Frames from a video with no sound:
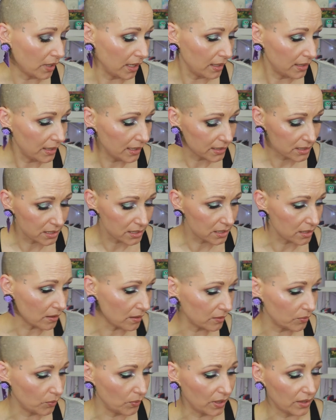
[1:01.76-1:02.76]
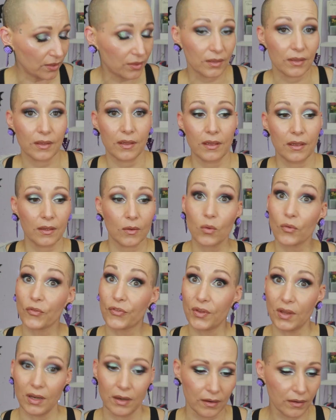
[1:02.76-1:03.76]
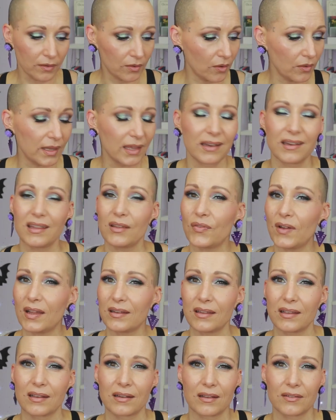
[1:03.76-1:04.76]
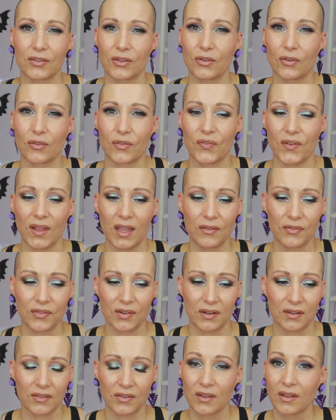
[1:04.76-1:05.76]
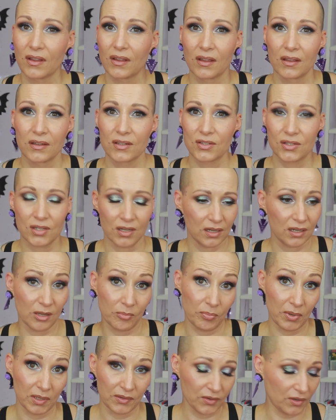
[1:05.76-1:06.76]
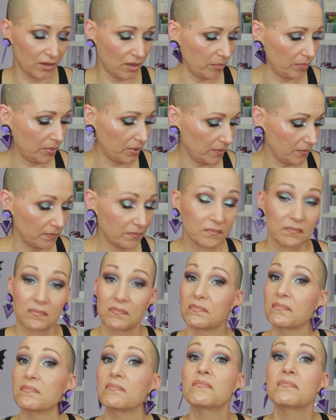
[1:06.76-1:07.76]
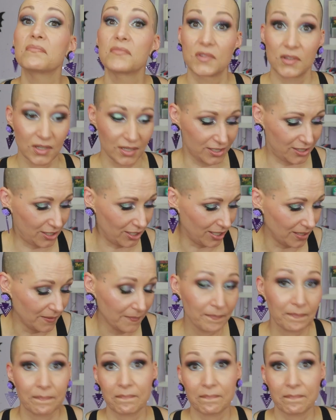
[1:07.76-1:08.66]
Okay, let's start with uh, concealers. Oh yeah, and if I declutter your favorite, suck it up buttercup. Just...